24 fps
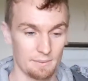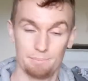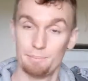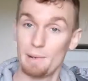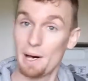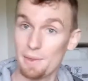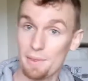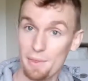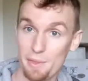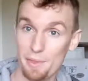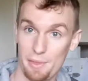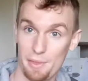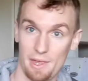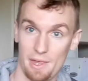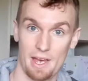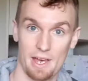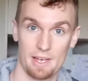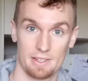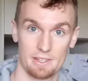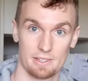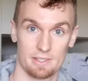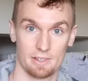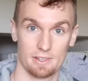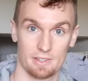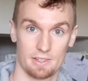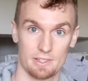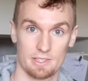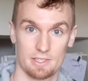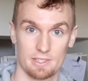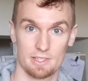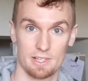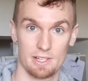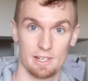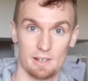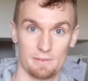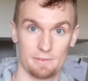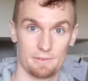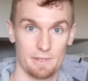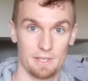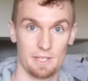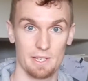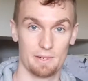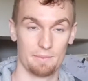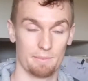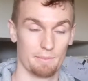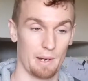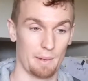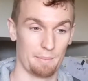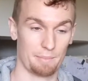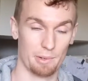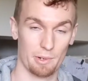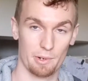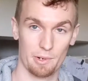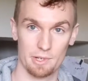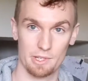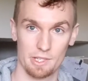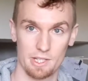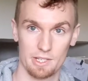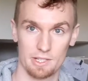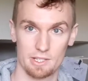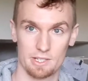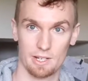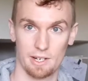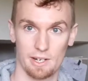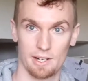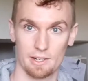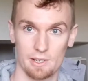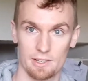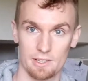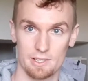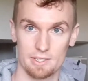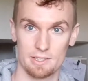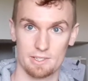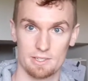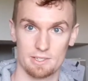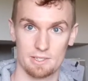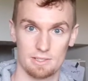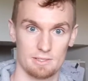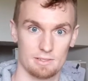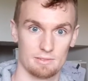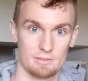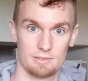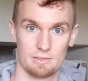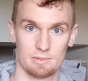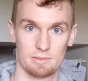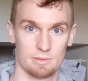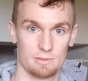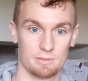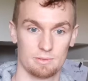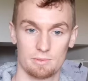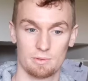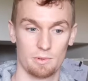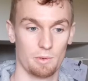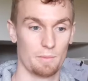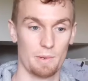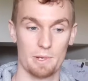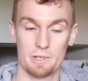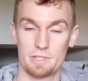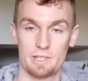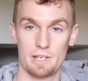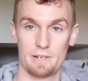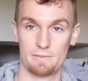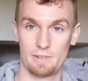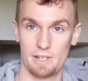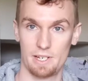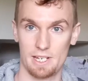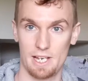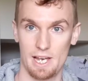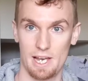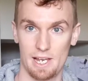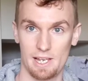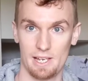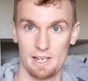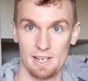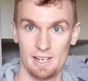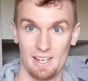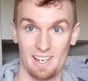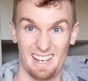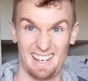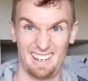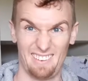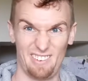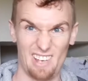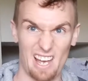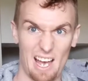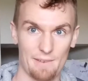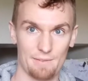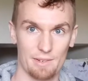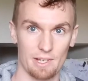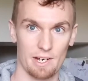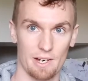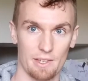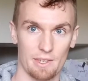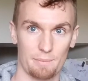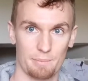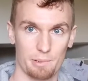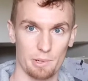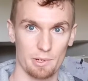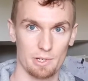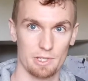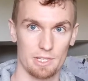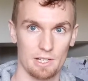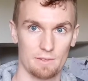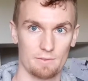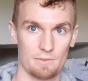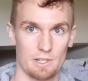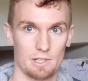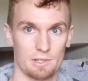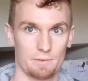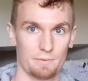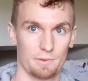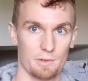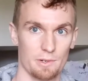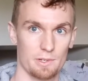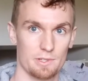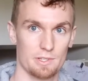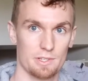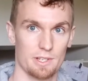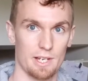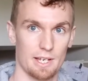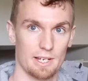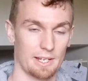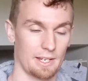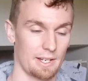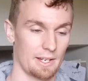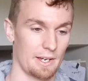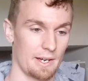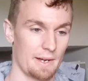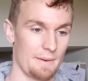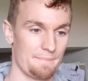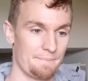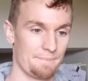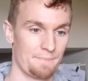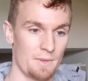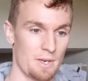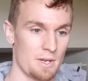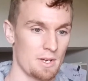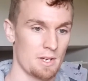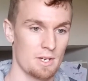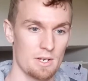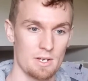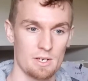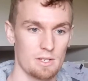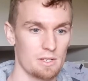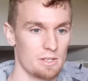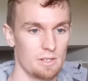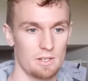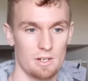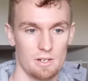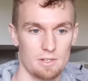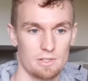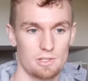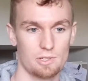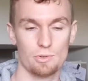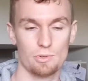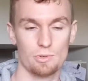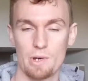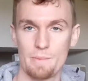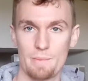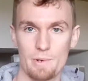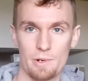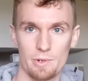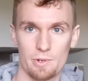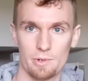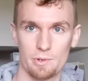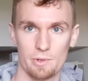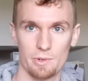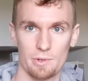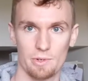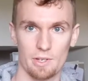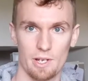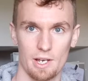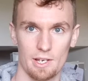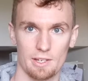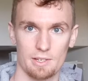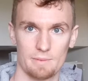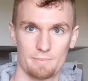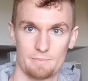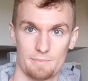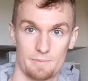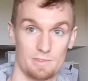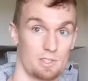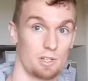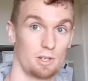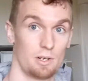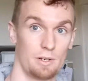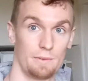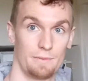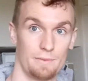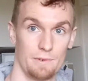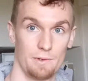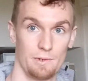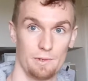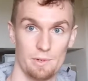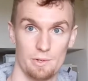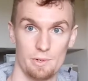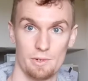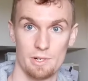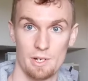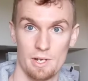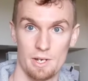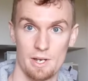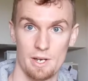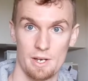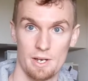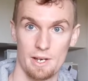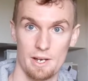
month, and honestly I've hit my protein targets almost every day. If you're having other protein rich foods like soy milk or like tofu,